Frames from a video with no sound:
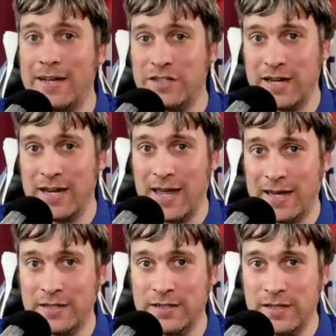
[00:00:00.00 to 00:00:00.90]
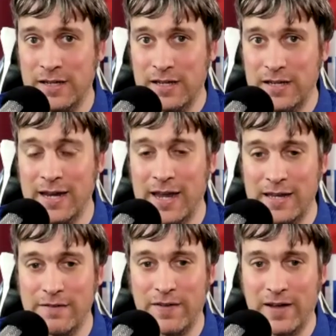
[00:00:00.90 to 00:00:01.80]
you can get your
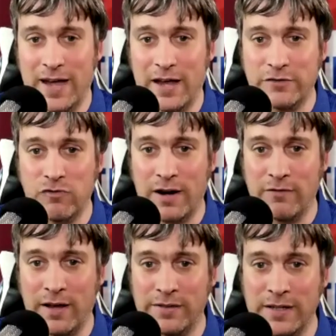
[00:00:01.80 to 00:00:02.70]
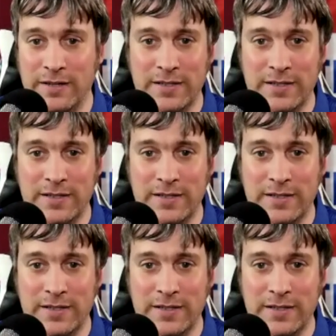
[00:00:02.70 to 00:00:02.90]
hands right round it.